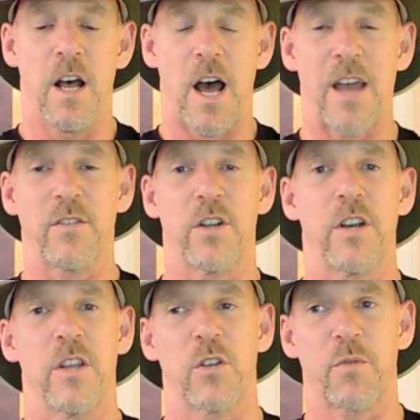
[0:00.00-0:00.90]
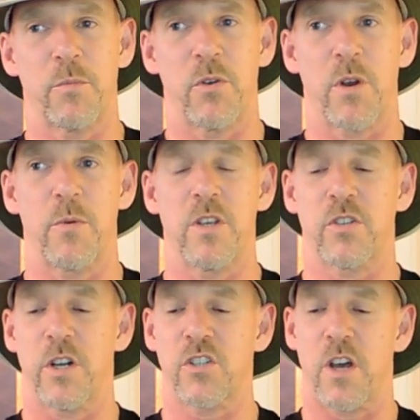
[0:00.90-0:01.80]
I've learned this from doing
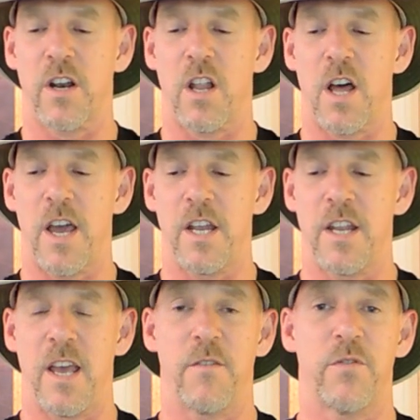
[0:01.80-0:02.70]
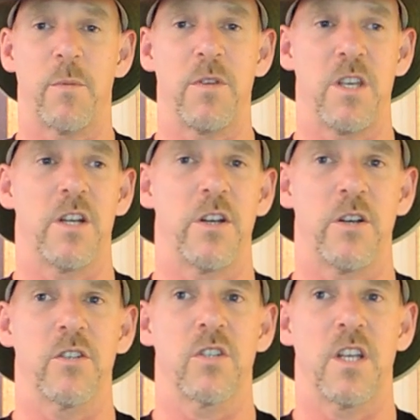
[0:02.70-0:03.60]
research online and from
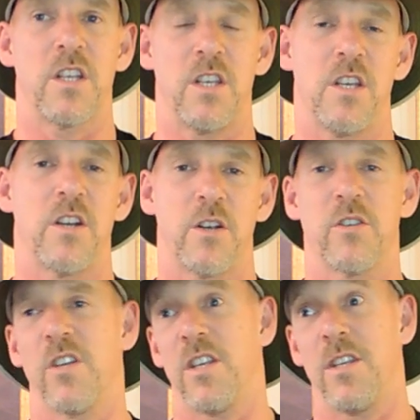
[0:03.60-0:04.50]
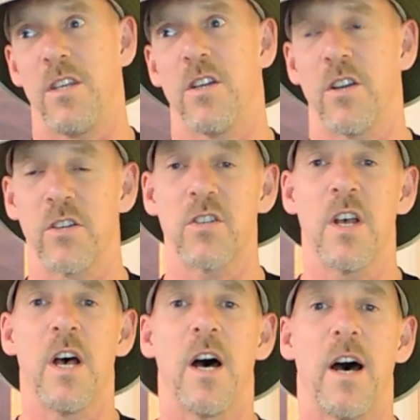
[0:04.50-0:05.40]
years and years and years
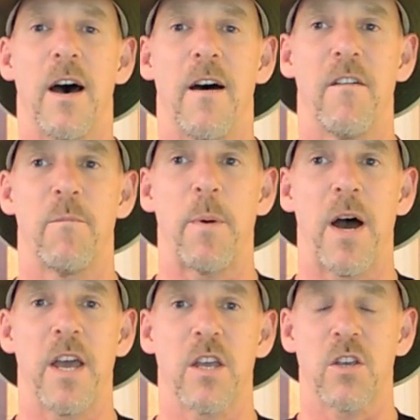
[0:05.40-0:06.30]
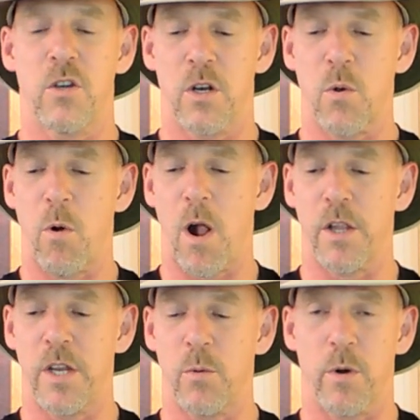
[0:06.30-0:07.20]
of buying good
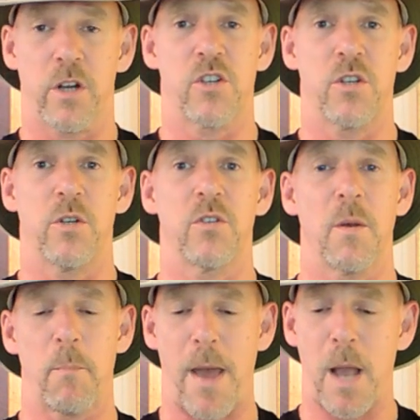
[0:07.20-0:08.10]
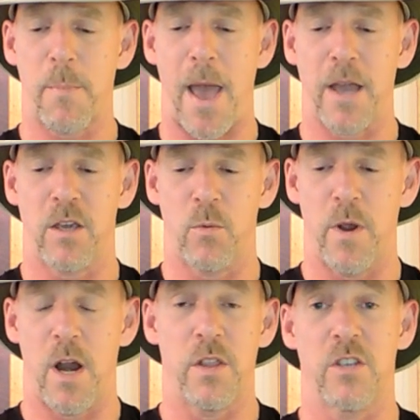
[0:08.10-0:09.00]
quality work shoes and backpacking
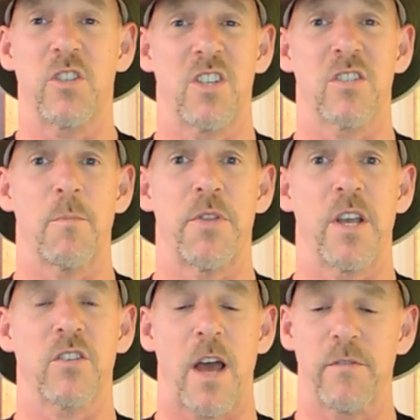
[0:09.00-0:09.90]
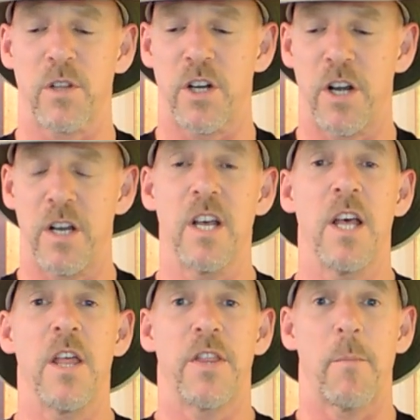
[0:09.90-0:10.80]
wear. And these are just some things I've learned
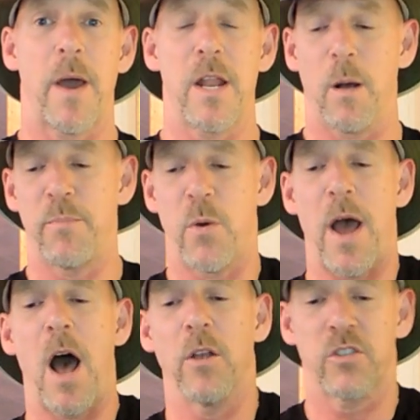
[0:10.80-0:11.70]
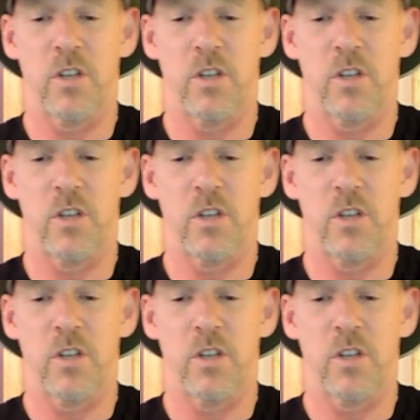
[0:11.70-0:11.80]
that might help you out.